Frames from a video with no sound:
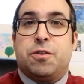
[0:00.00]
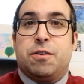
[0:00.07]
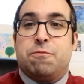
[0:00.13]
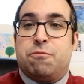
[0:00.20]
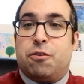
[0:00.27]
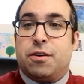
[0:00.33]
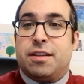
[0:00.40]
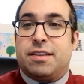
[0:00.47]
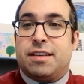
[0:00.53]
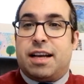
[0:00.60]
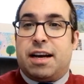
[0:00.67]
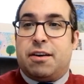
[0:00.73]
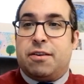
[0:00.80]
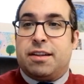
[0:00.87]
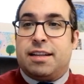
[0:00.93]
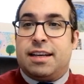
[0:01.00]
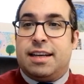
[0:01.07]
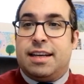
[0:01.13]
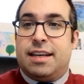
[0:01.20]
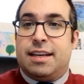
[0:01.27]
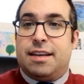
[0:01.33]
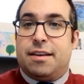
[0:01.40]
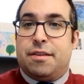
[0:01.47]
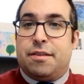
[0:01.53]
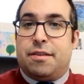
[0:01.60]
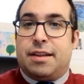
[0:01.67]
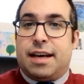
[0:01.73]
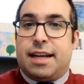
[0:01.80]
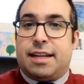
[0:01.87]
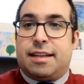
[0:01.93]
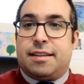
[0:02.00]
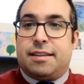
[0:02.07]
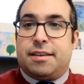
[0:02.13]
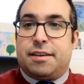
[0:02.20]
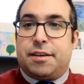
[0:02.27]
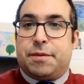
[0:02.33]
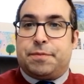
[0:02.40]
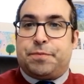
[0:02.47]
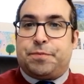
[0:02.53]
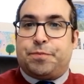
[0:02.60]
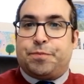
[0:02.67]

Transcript: points out that the